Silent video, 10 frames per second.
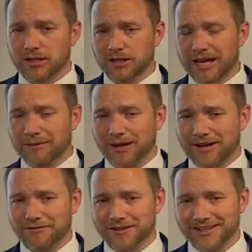a
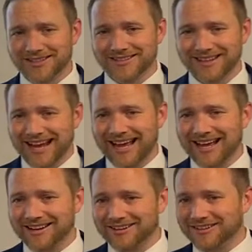benefit
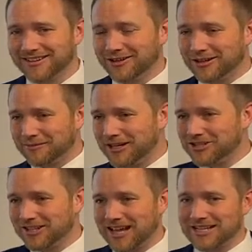and you had a marriage
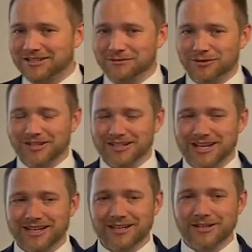that lasted more than
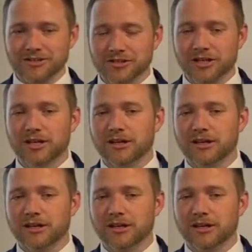10 years,